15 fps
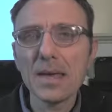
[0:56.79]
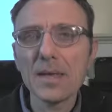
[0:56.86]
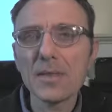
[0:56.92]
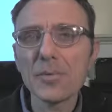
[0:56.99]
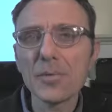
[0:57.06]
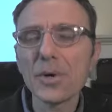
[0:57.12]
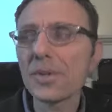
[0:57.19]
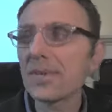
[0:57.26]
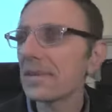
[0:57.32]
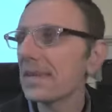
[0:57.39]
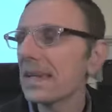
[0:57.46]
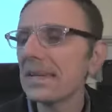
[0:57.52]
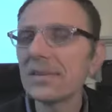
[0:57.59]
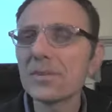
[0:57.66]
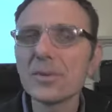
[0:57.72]
The word is
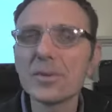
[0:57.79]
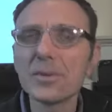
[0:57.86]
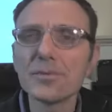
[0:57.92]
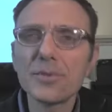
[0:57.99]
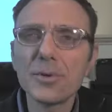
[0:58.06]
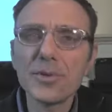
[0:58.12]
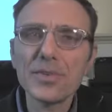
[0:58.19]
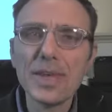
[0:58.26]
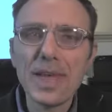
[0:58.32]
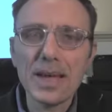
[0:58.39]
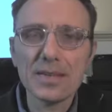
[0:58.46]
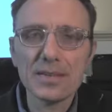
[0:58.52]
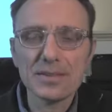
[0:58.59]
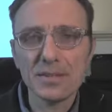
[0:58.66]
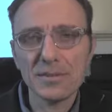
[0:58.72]
linked to the first
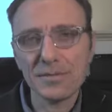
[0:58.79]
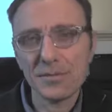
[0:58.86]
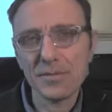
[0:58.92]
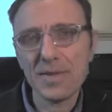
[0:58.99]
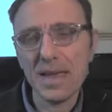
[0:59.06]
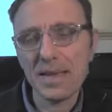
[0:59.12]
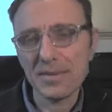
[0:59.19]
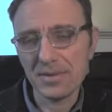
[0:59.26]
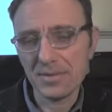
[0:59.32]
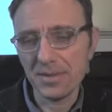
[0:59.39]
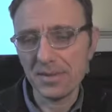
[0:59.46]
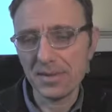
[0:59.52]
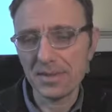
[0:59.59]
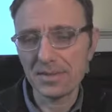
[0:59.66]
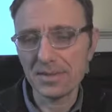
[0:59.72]
act of Creator
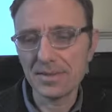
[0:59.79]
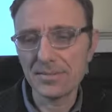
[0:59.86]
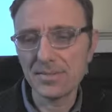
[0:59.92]
God,